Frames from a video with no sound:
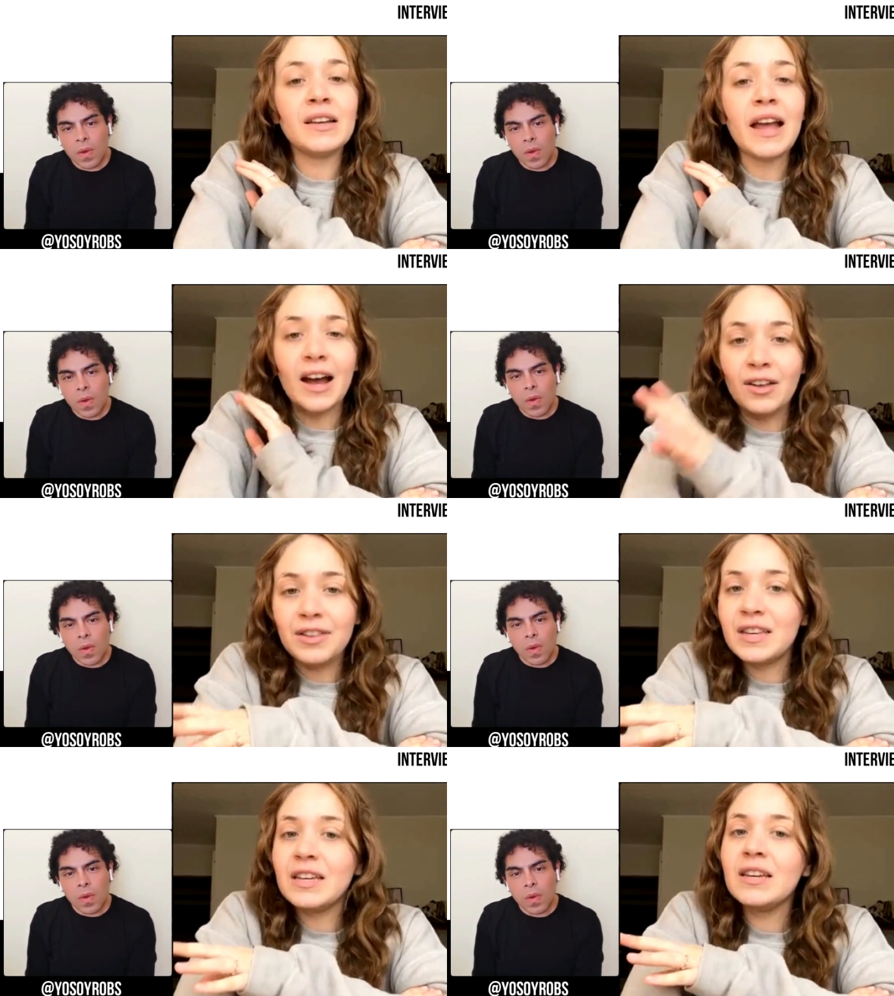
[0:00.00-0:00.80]

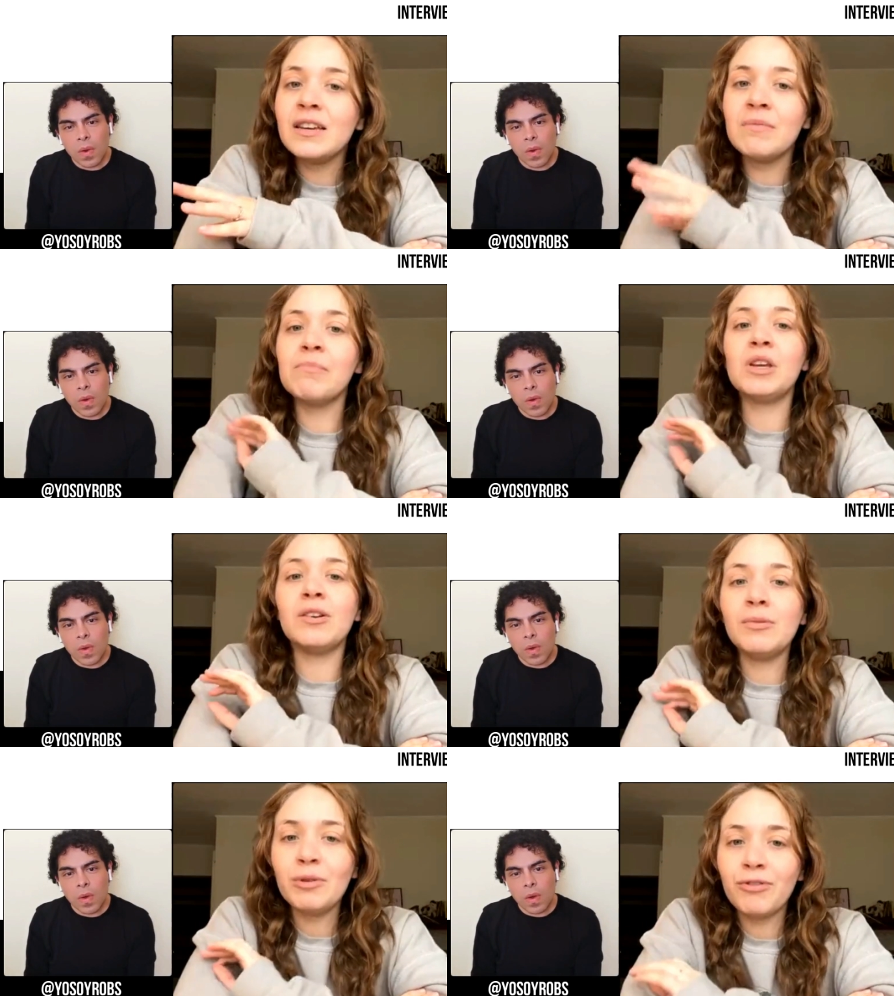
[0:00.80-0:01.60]
Speaker 1: healthy
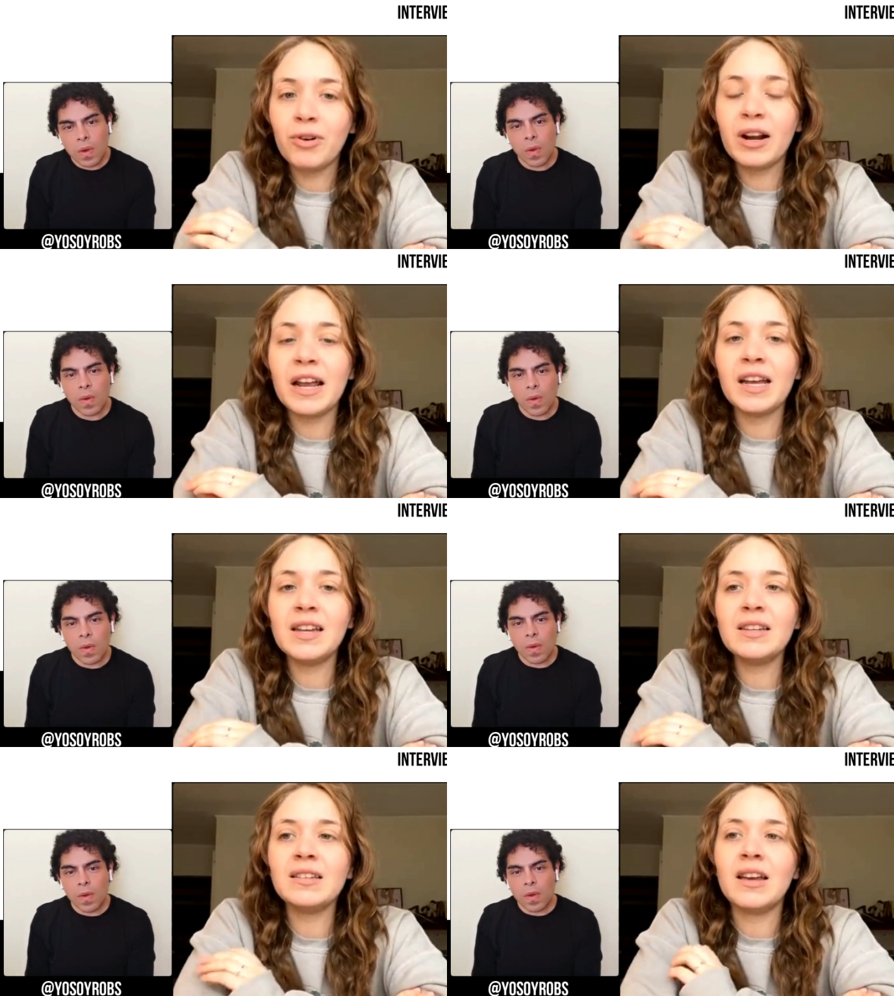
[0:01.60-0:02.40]
meal
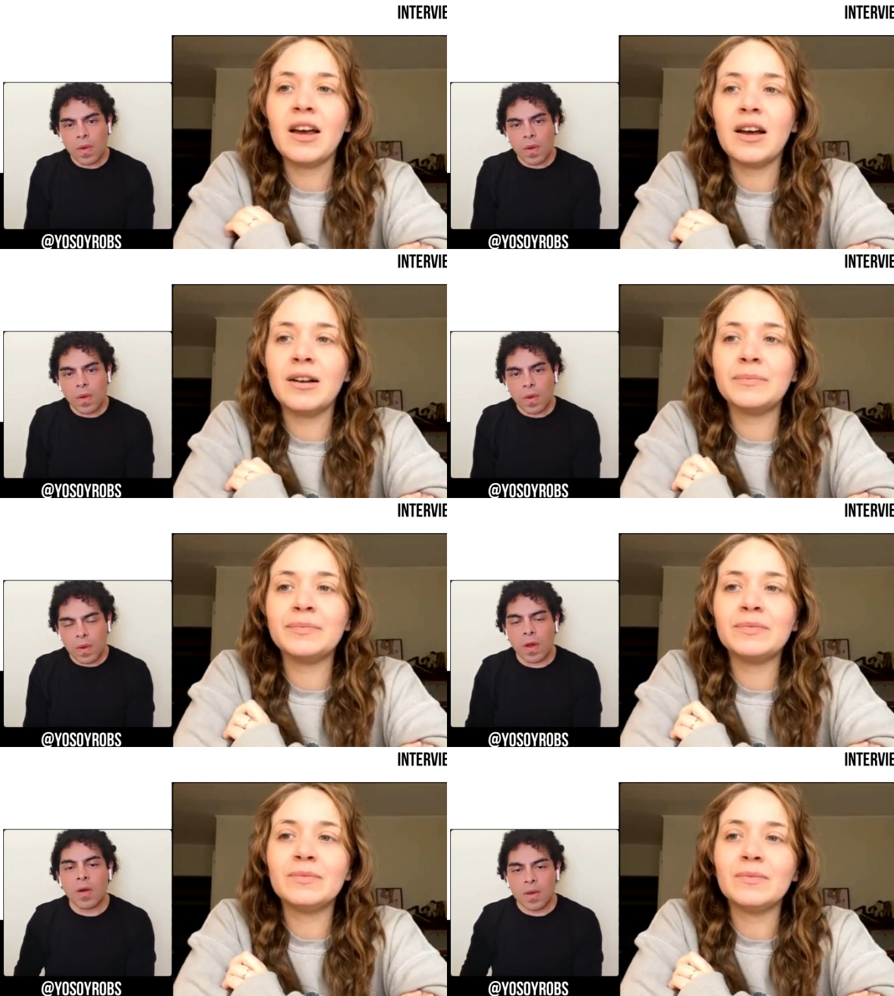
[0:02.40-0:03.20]
beforehand. Uh-huh.
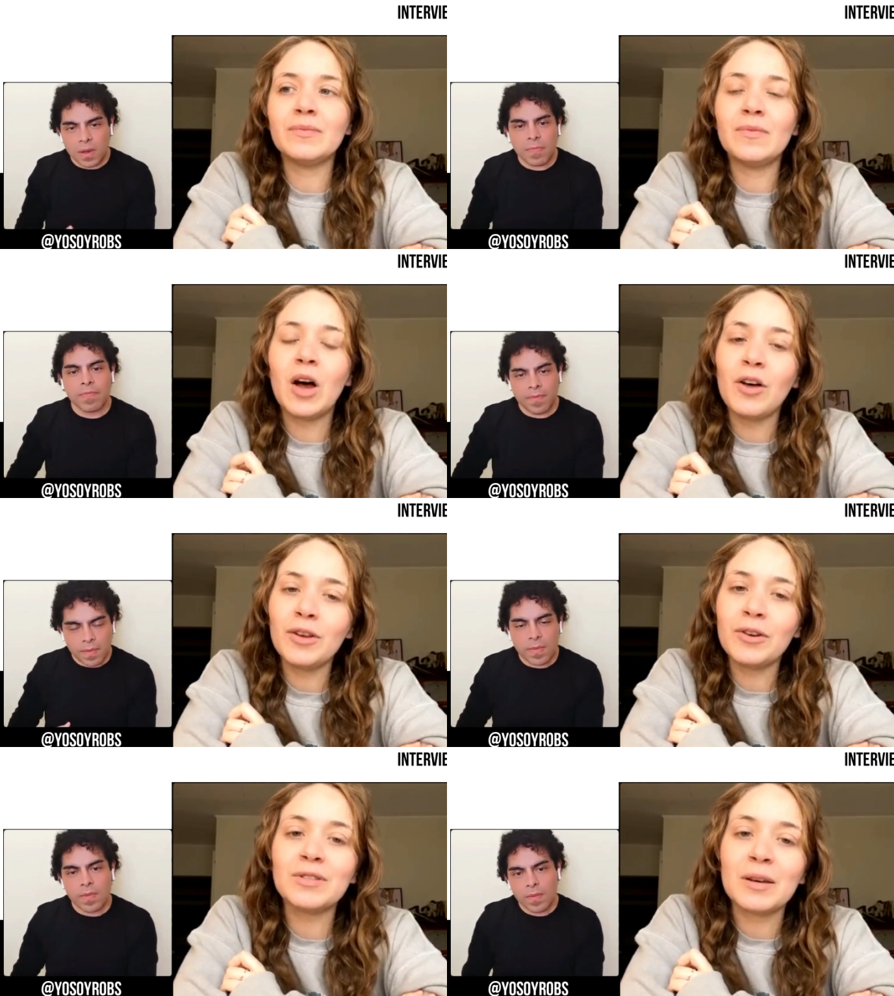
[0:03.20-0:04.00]
Um, Okay.
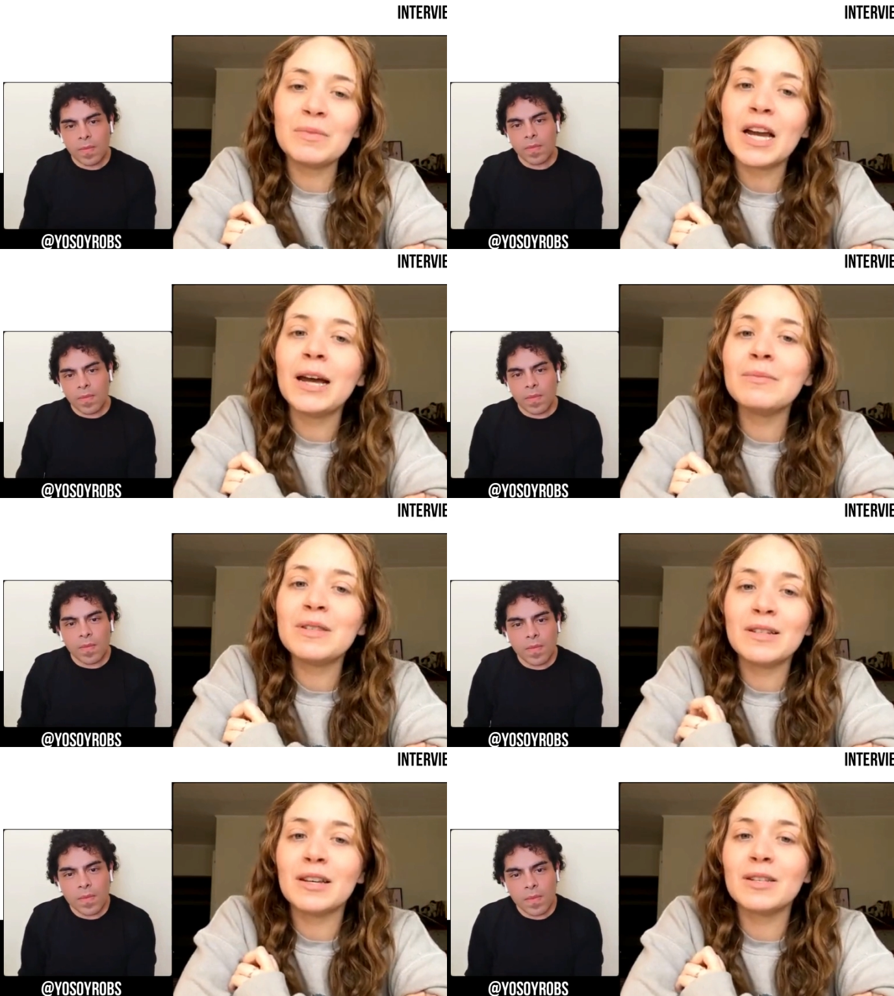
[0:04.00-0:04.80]
Sometimes
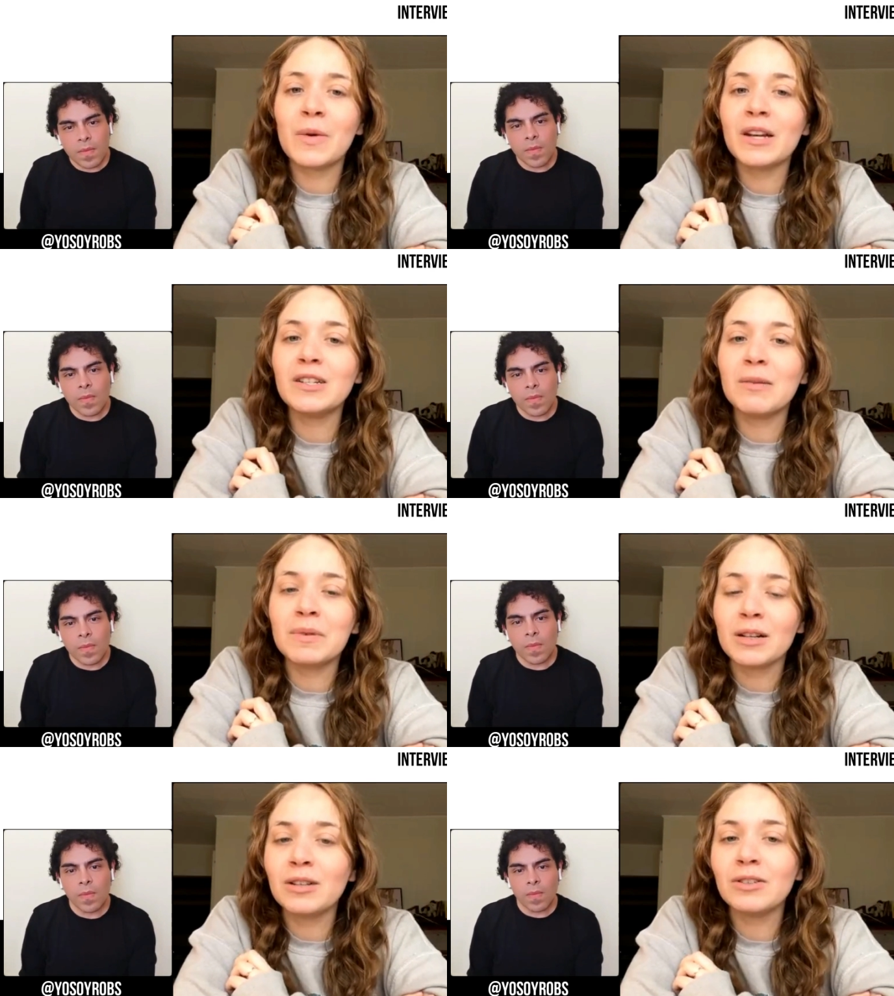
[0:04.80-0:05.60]
it does wind up
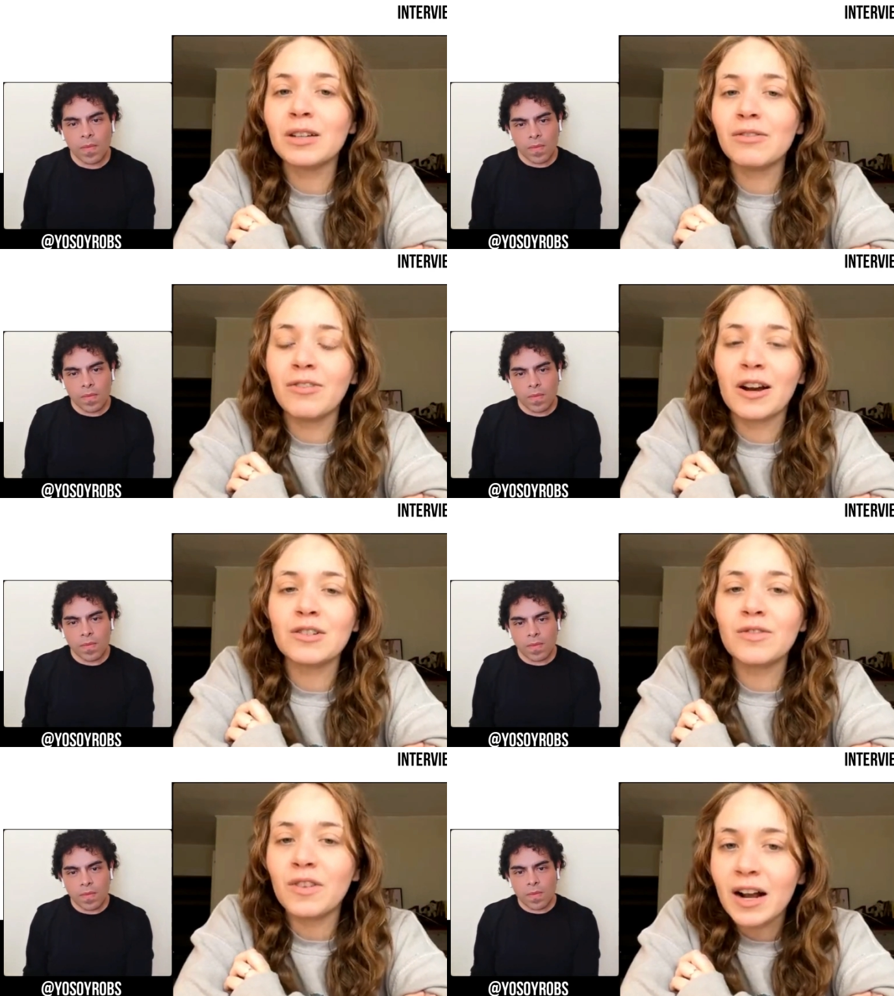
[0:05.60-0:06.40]
including
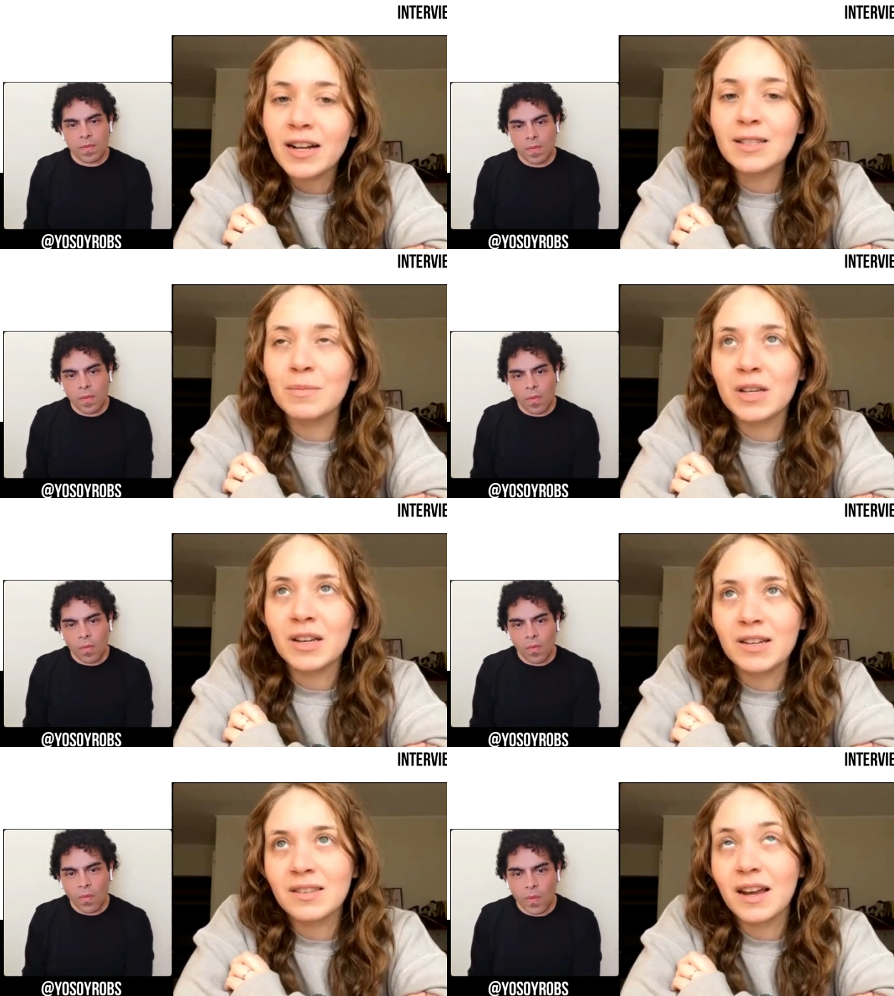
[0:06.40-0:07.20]
French fries
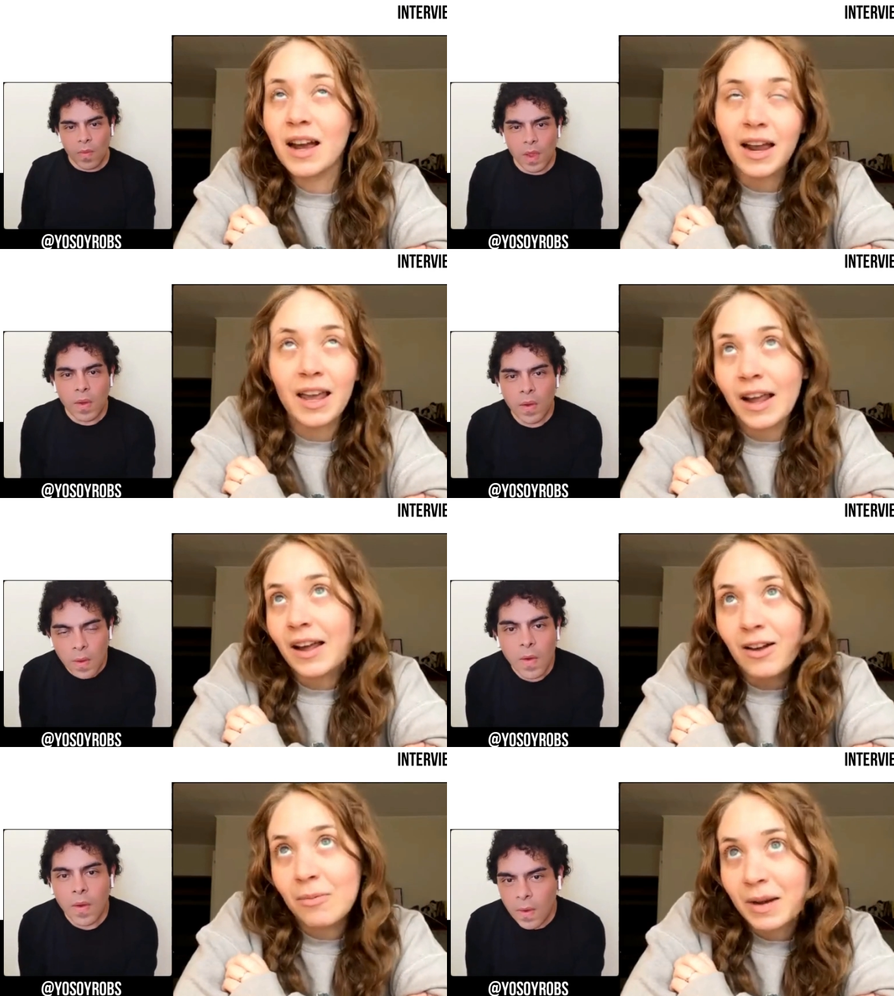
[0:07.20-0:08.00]
because I can't.